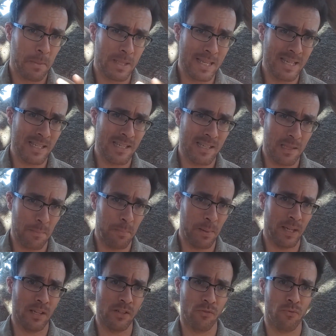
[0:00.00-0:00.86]
But this is the
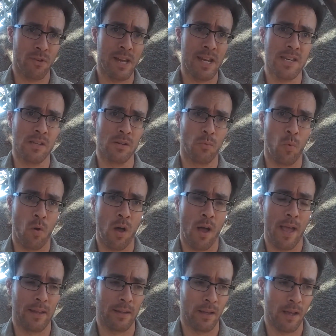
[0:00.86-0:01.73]
biggest reason
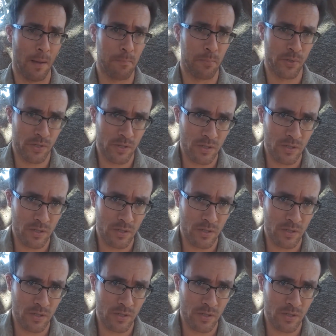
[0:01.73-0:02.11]
why I'm